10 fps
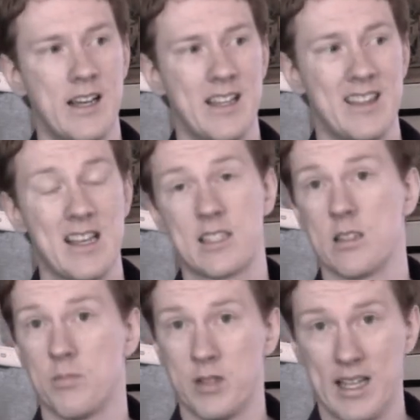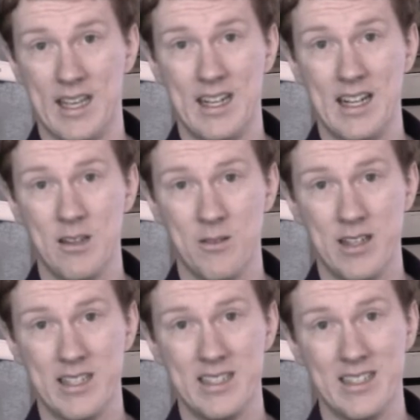That's the plan
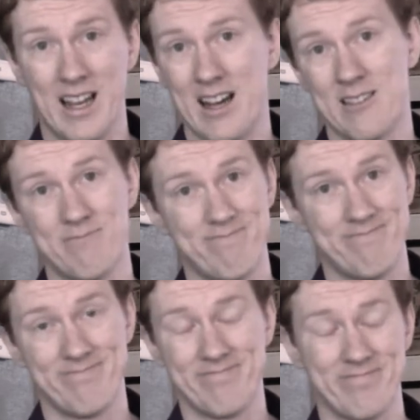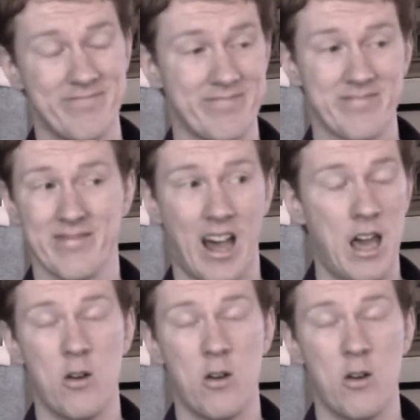anyway. I